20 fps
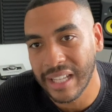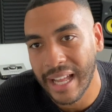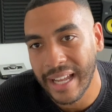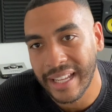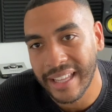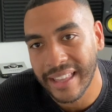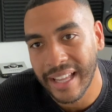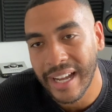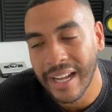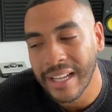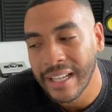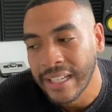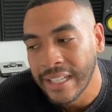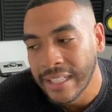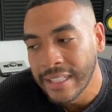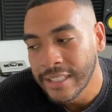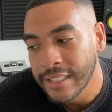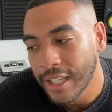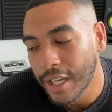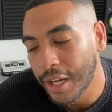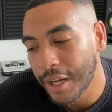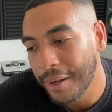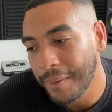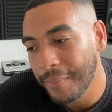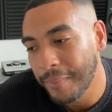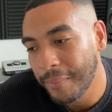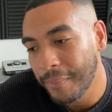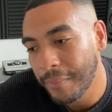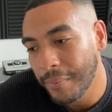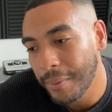like that.
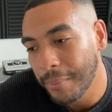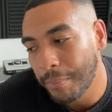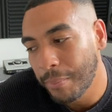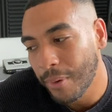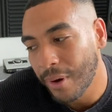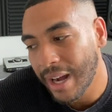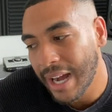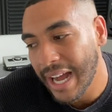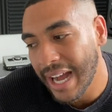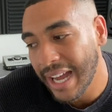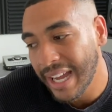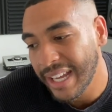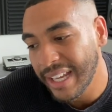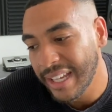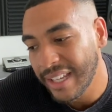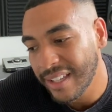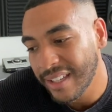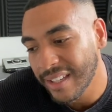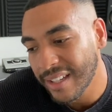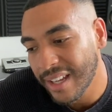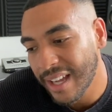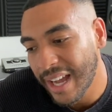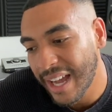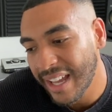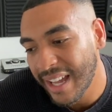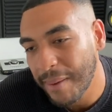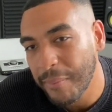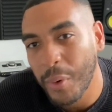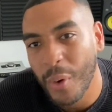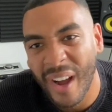Um, but I,
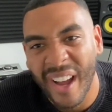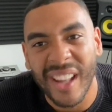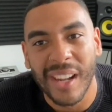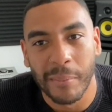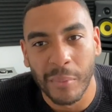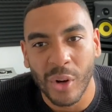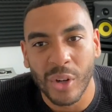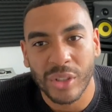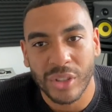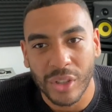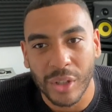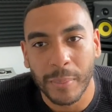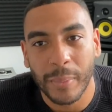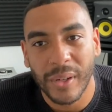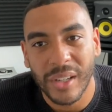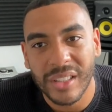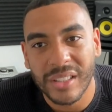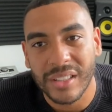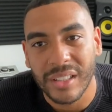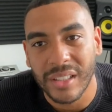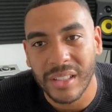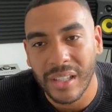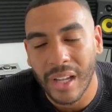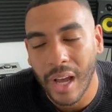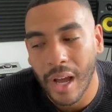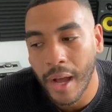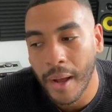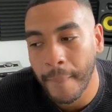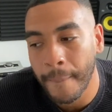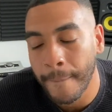I am quite an emotional person.
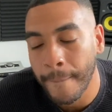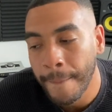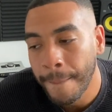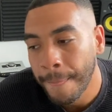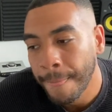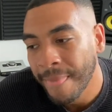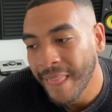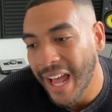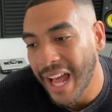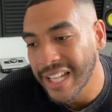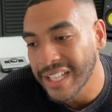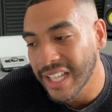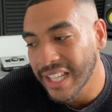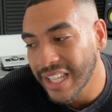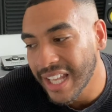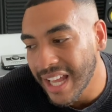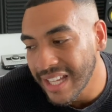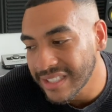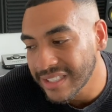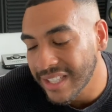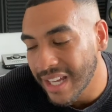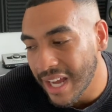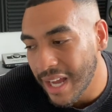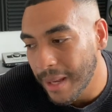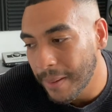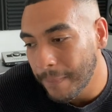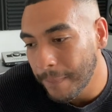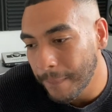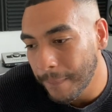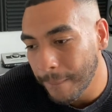Um, and the last
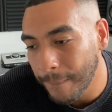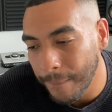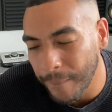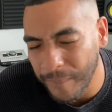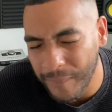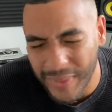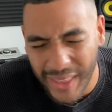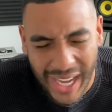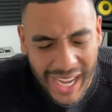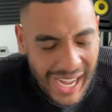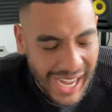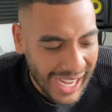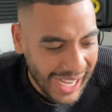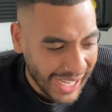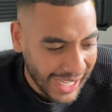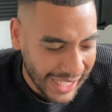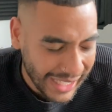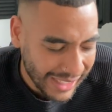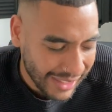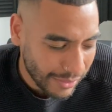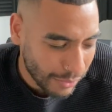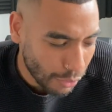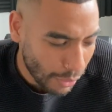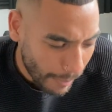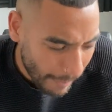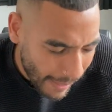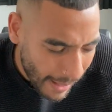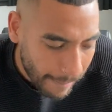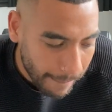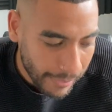time that I
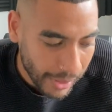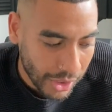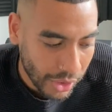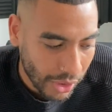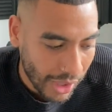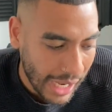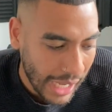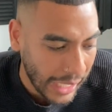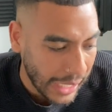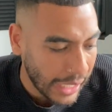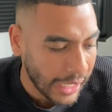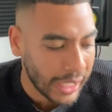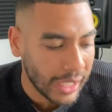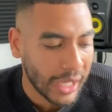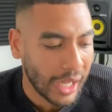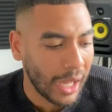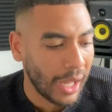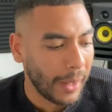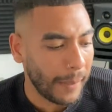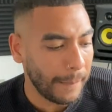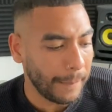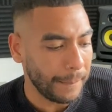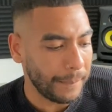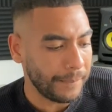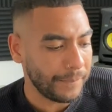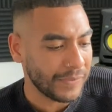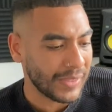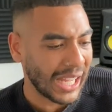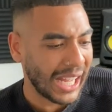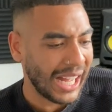remember crying,
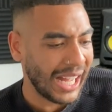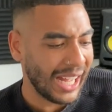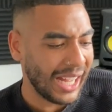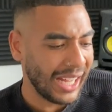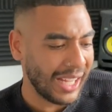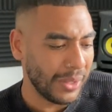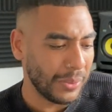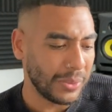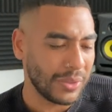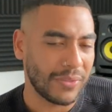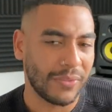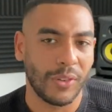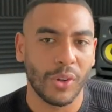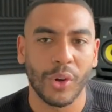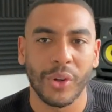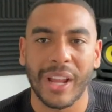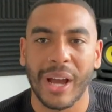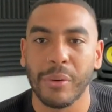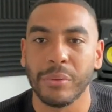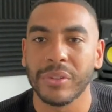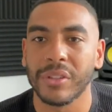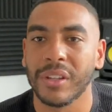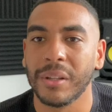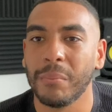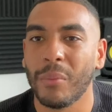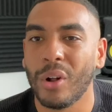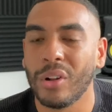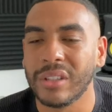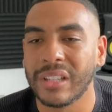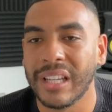um, I was flown out to the
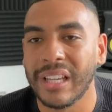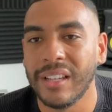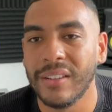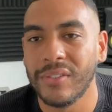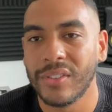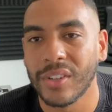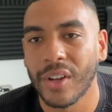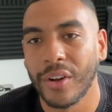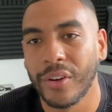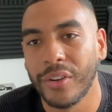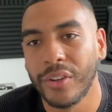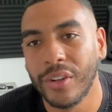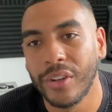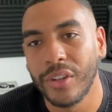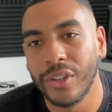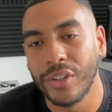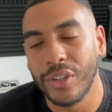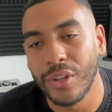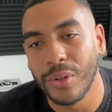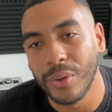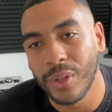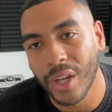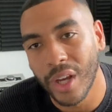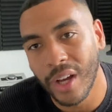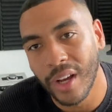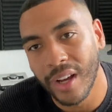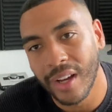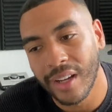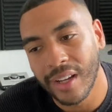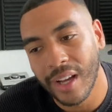Maldives on New
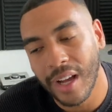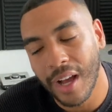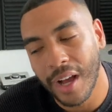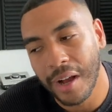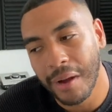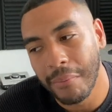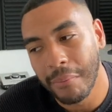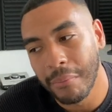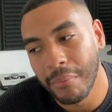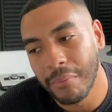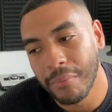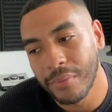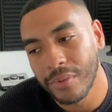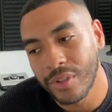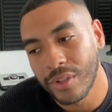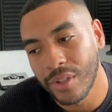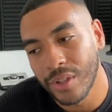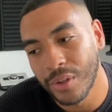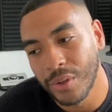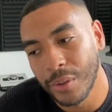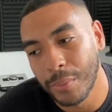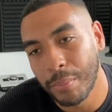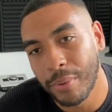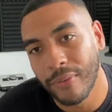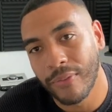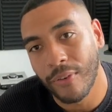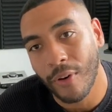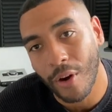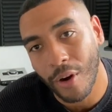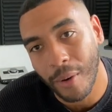Year um, to
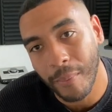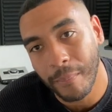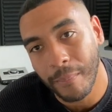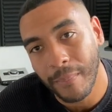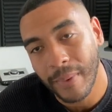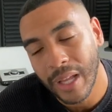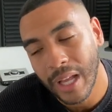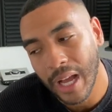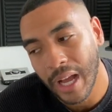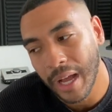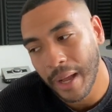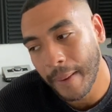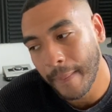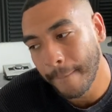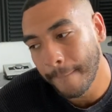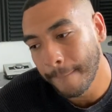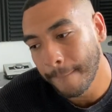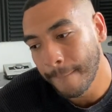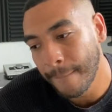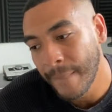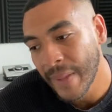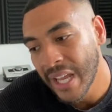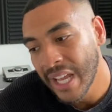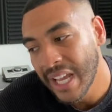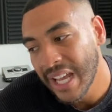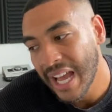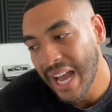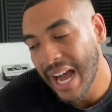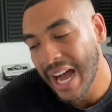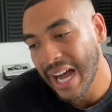perform um,
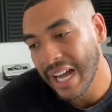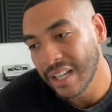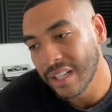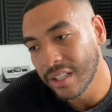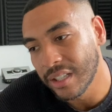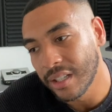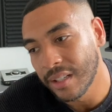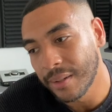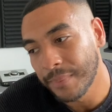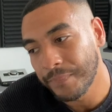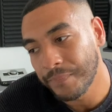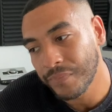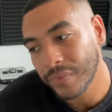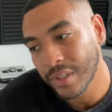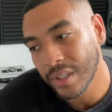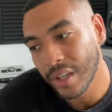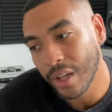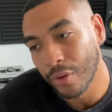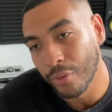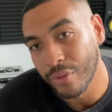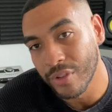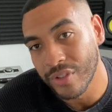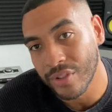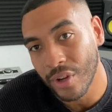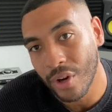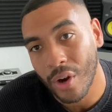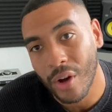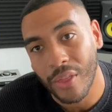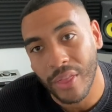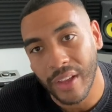at a, a
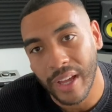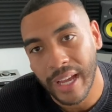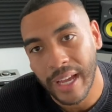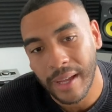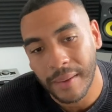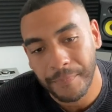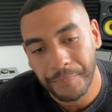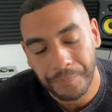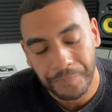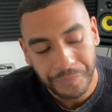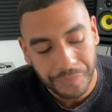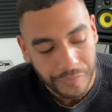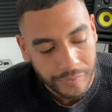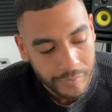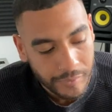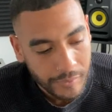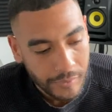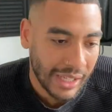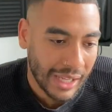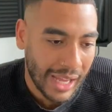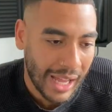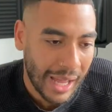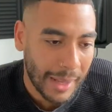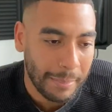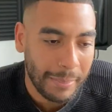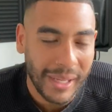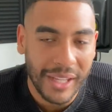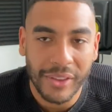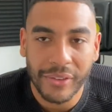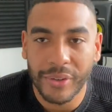resort there.
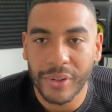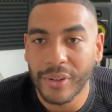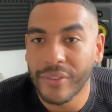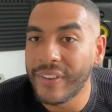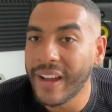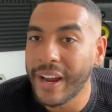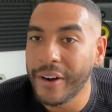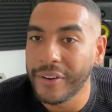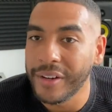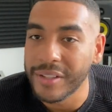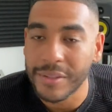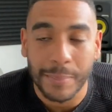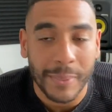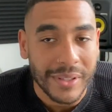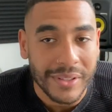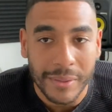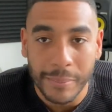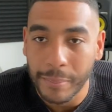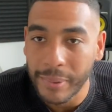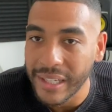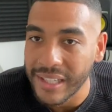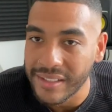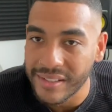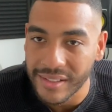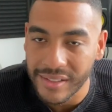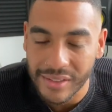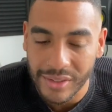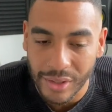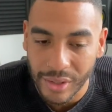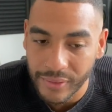I'd been through various bits and
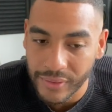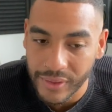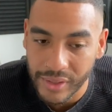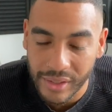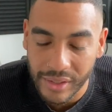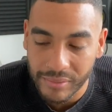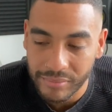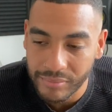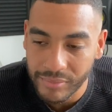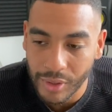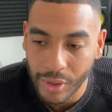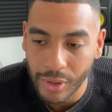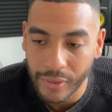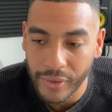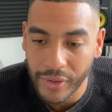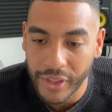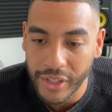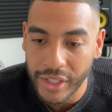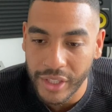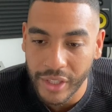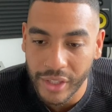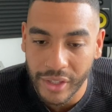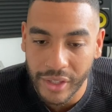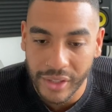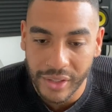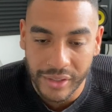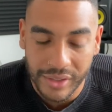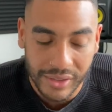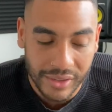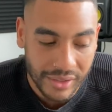pieces over over the
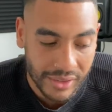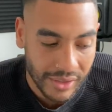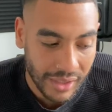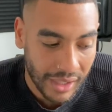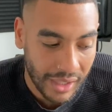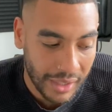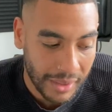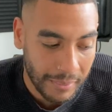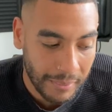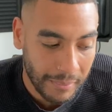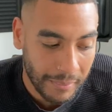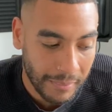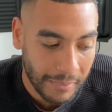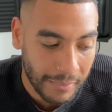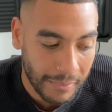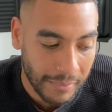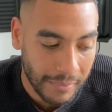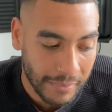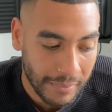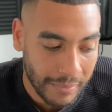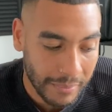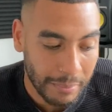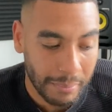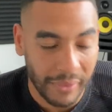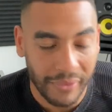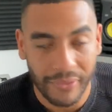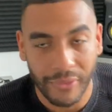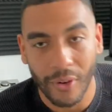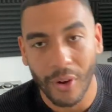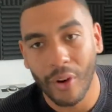years um,
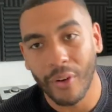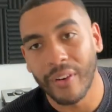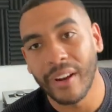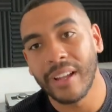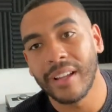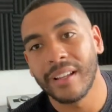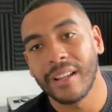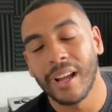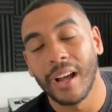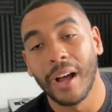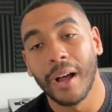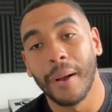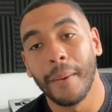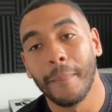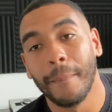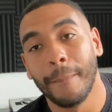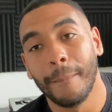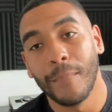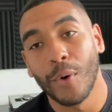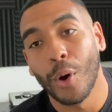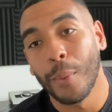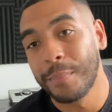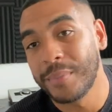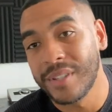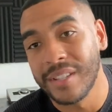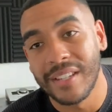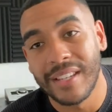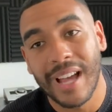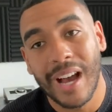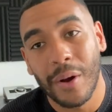before it, um,
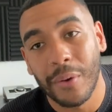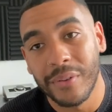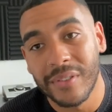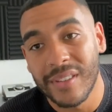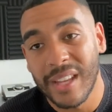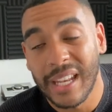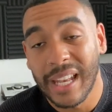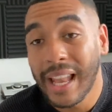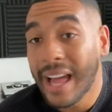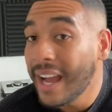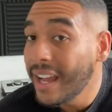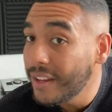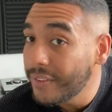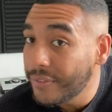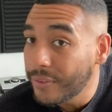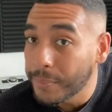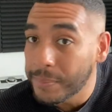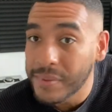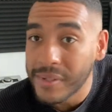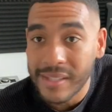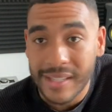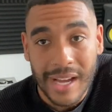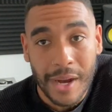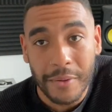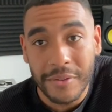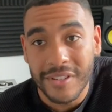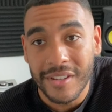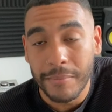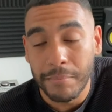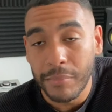ups and downs in life, ups and
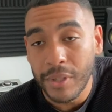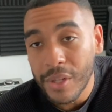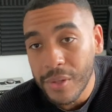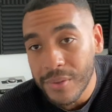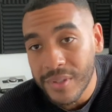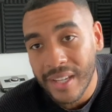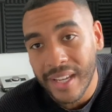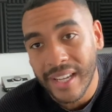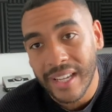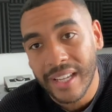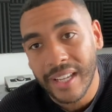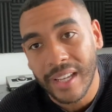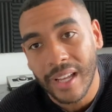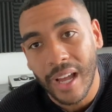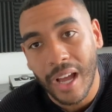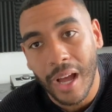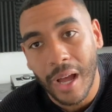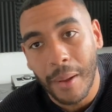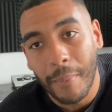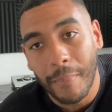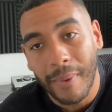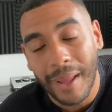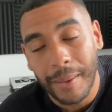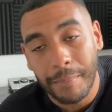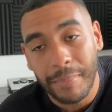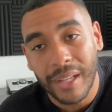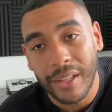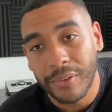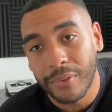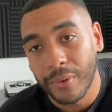downs in music. Um,
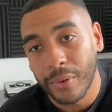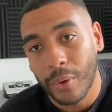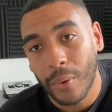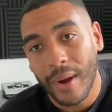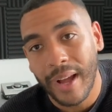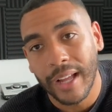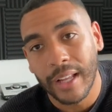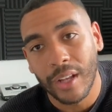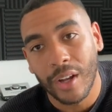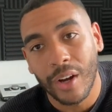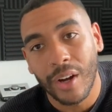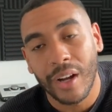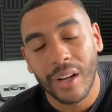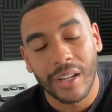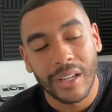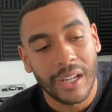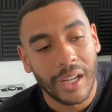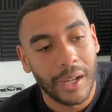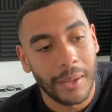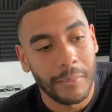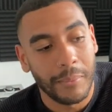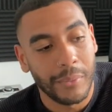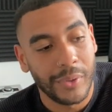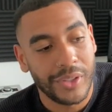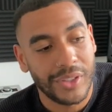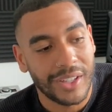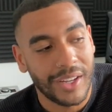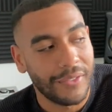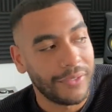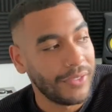I'd been through quite a lot, um,
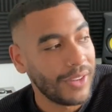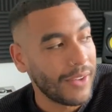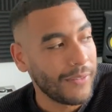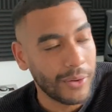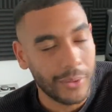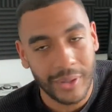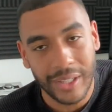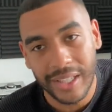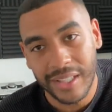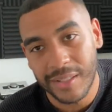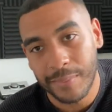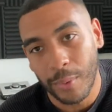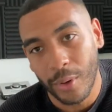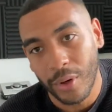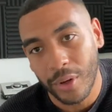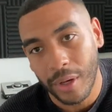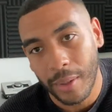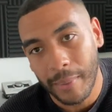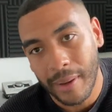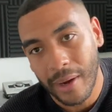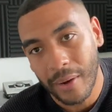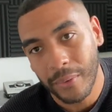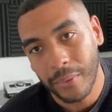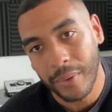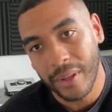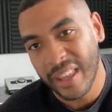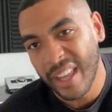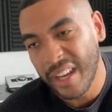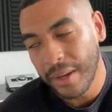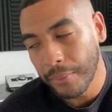which I've never really spoken about
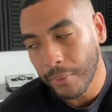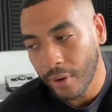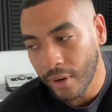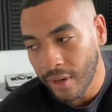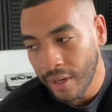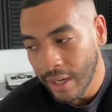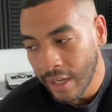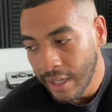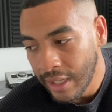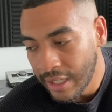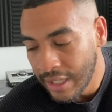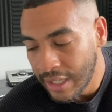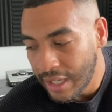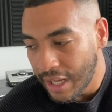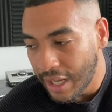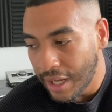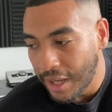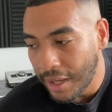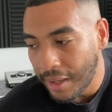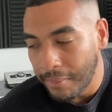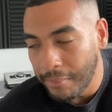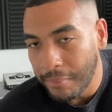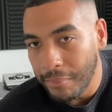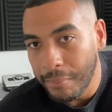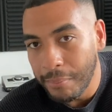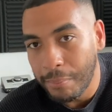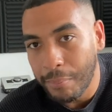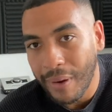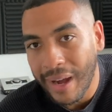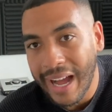with anyone,
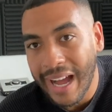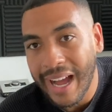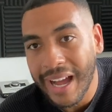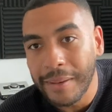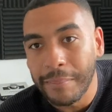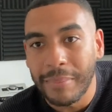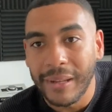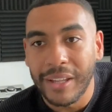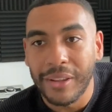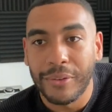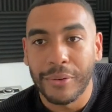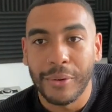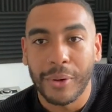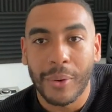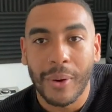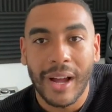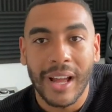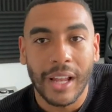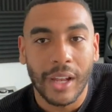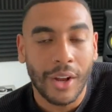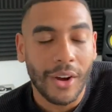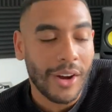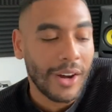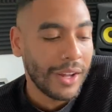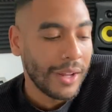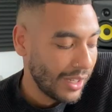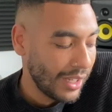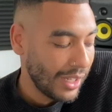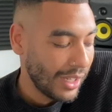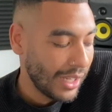um, but I had been through quite a
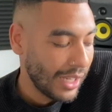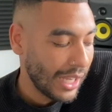lot.